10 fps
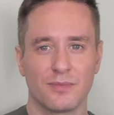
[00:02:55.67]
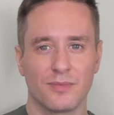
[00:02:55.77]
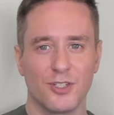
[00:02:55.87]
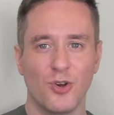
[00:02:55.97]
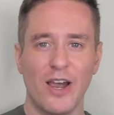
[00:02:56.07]

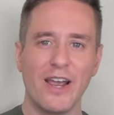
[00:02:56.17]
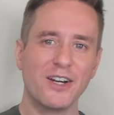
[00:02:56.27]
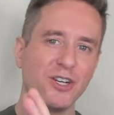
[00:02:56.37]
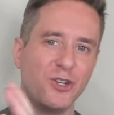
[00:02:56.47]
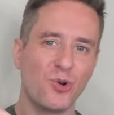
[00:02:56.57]
So I
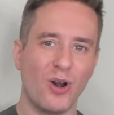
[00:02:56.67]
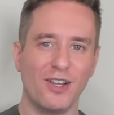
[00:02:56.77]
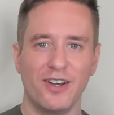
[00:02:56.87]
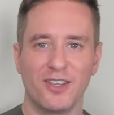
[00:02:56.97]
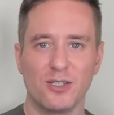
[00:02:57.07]
actually do quite
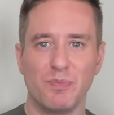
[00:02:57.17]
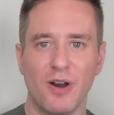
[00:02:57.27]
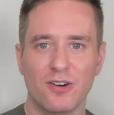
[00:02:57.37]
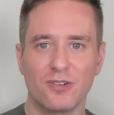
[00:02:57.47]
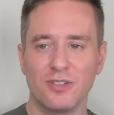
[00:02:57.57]
like this
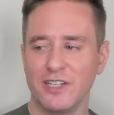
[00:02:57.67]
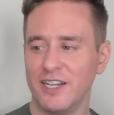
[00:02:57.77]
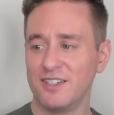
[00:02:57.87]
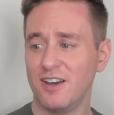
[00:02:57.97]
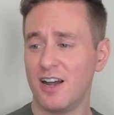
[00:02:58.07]
bottle.
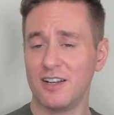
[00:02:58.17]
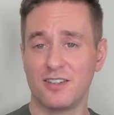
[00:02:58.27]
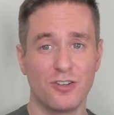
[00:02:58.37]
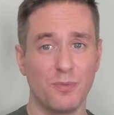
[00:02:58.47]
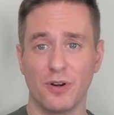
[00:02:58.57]
It's not
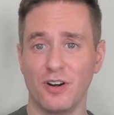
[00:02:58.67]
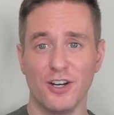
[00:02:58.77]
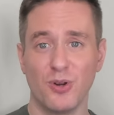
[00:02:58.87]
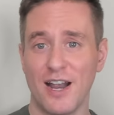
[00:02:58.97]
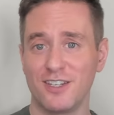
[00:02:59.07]
super
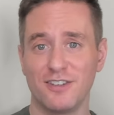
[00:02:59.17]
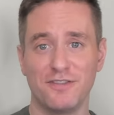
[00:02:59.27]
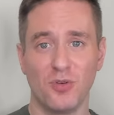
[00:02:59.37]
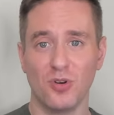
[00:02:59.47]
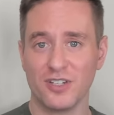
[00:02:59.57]
attractive or